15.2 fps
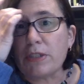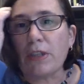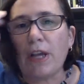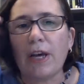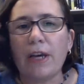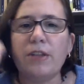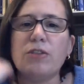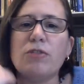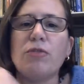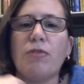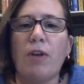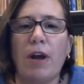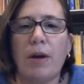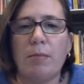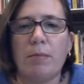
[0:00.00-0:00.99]
slides
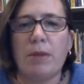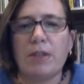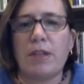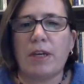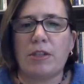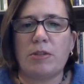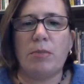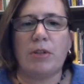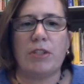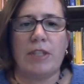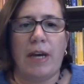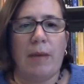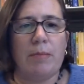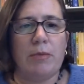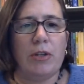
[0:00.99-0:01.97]
from the textbook
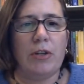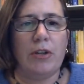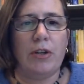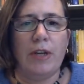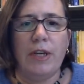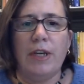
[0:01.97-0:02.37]
chapter